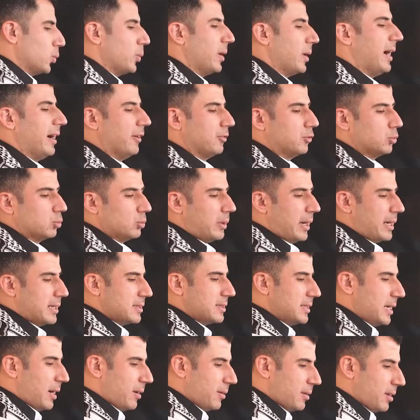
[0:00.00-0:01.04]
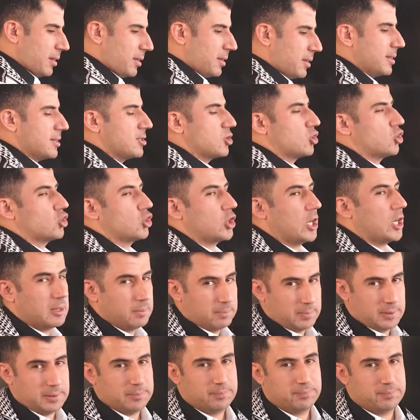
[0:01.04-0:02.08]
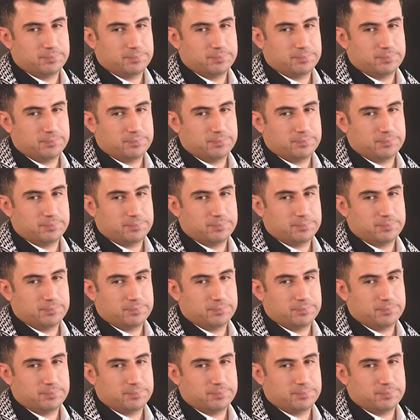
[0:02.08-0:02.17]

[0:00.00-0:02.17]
we have to write down in this shape.